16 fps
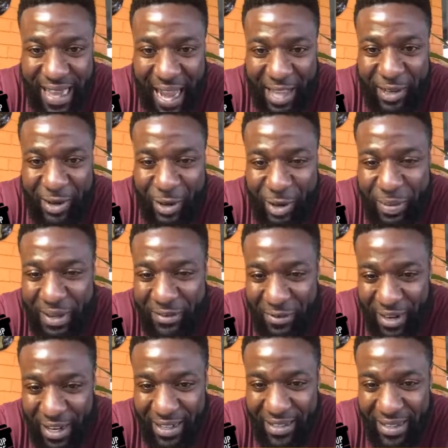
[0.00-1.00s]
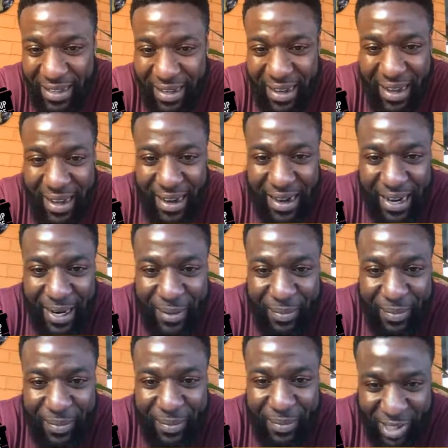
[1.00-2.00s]
I knew it would be fun
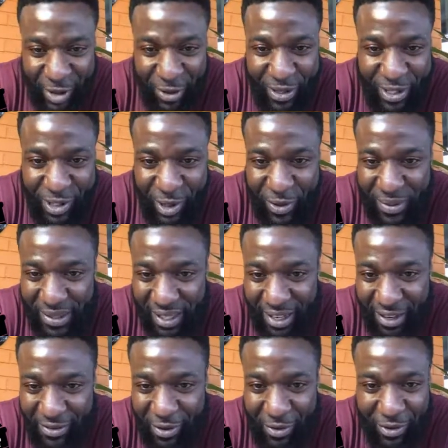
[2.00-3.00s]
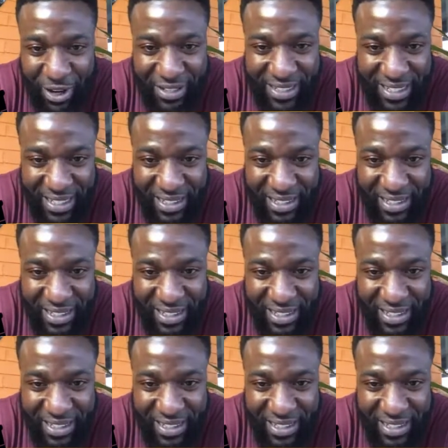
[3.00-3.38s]
because you're always showing me love over on